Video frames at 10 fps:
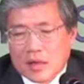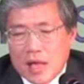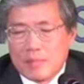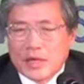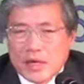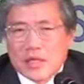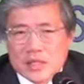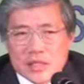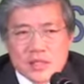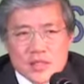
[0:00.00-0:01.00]
And
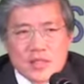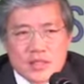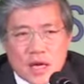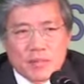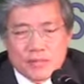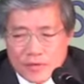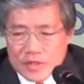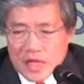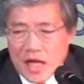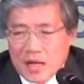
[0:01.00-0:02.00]
because this is the
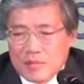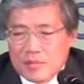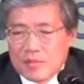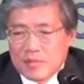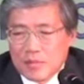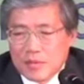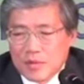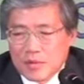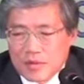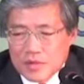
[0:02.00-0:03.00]
first time
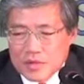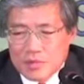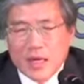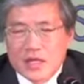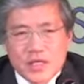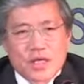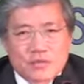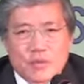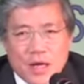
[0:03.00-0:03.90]
Japan is chased from